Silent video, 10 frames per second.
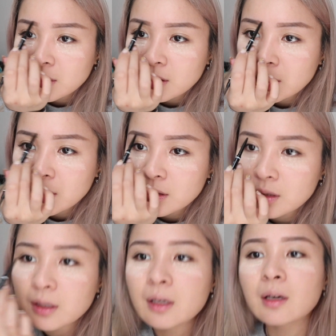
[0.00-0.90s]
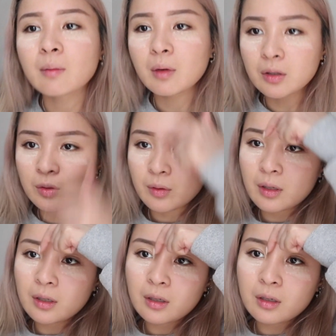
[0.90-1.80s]
Today I'm not
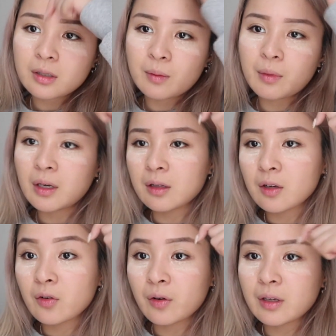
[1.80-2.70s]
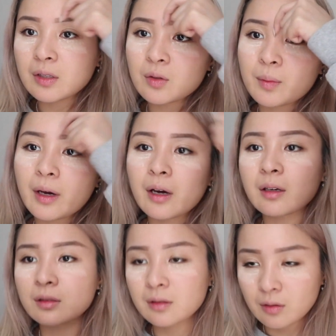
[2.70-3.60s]
doing anything crazy with my
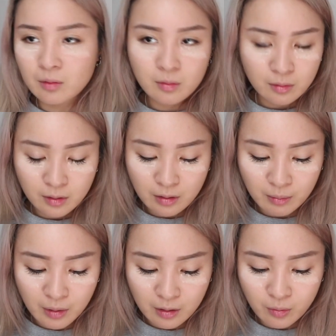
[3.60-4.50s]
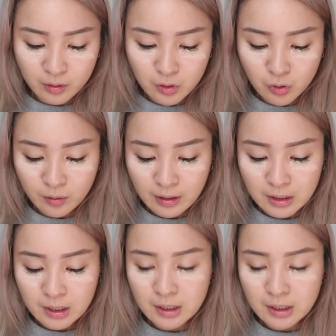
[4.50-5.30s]
eyes, so I'm not going to do that